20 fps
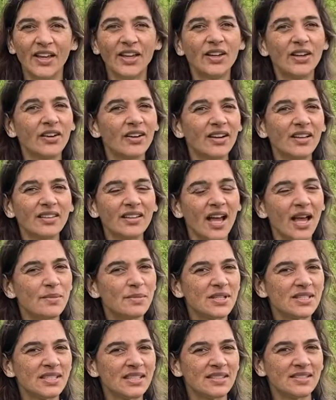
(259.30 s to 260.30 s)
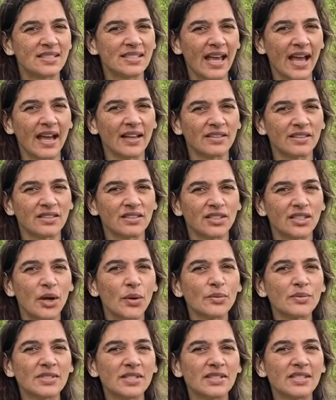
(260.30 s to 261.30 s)
Current Lyme disease tests
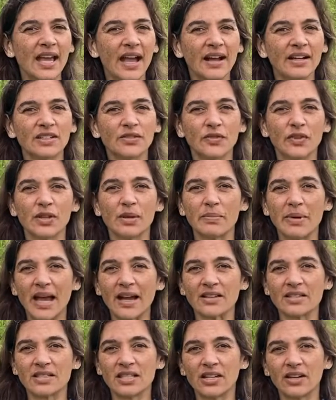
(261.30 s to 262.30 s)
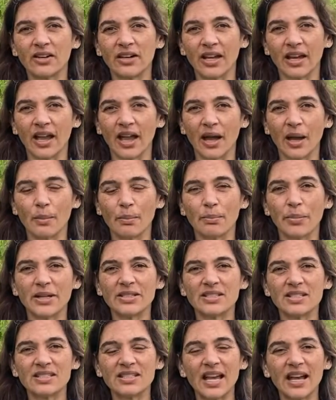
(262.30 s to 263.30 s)
don't detect for the bacteria,
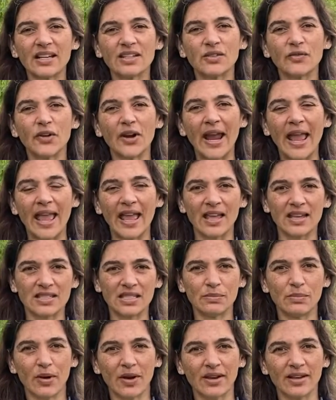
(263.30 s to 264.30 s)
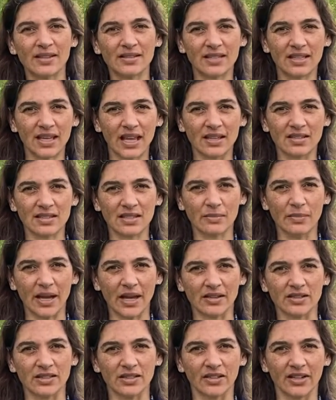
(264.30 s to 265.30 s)
but detect for antibodies against the
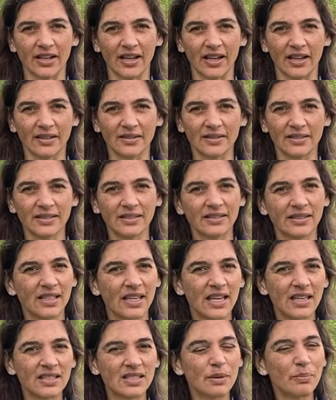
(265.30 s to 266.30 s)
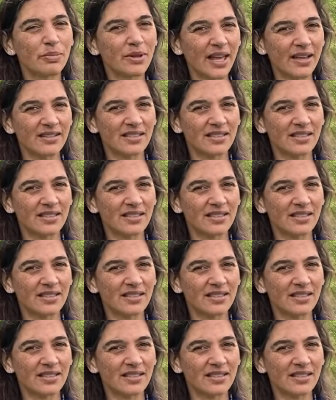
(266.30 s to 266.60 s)
bacteria. It's a blood